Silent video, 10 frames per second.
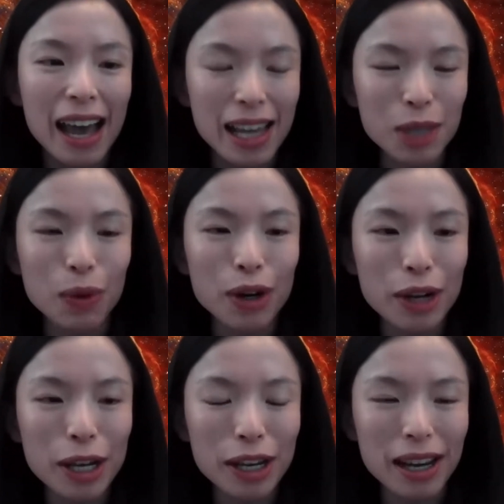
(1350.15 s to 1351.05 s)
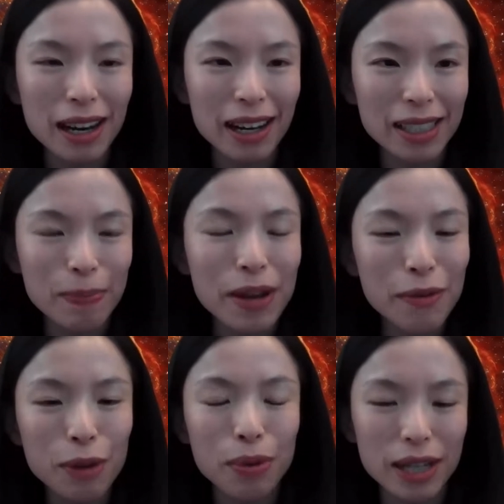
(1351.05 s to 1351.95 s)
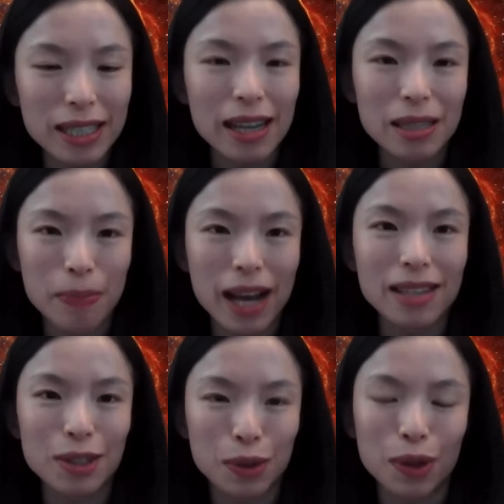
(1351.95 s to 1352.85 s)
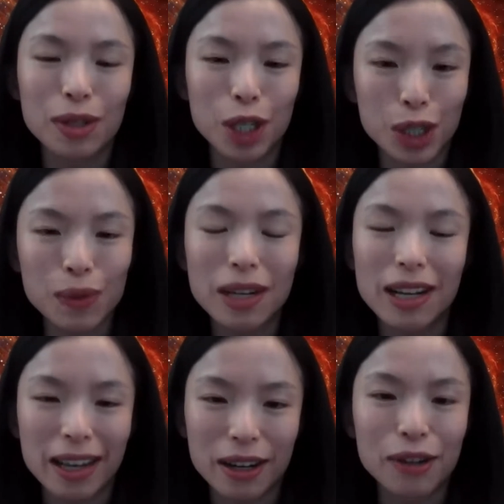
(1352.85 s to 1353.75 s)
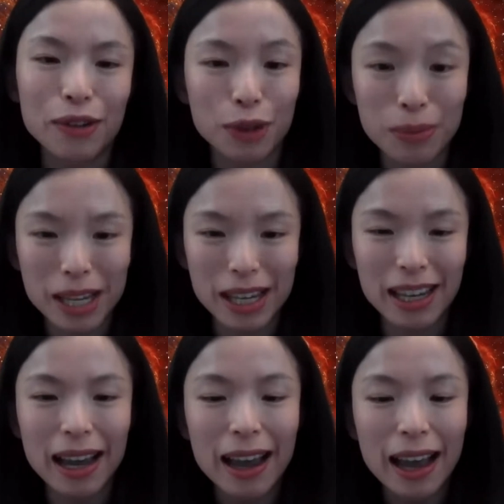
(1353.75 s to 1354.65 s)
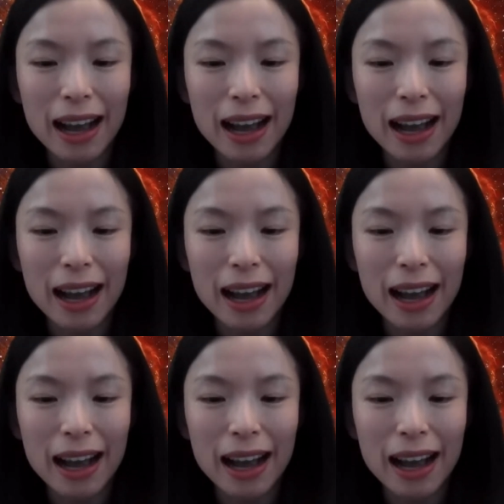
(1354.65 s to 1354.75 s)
And it's very it's a painful process, but it's a good learning curve for me.